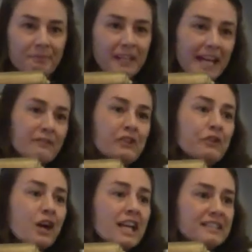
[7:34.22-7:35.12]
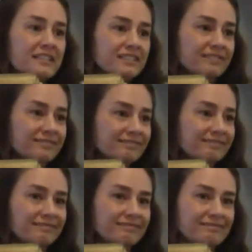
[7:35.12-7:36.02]
They can't even grunt.
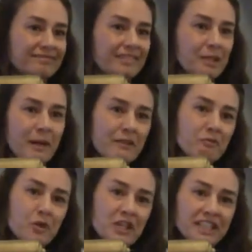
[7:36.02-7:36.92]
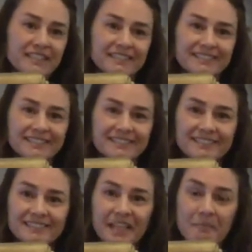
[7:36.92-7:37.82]
They're made of wood
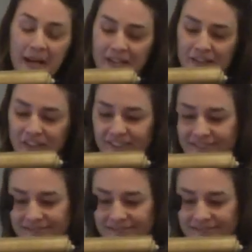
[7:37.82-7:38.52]
and metal.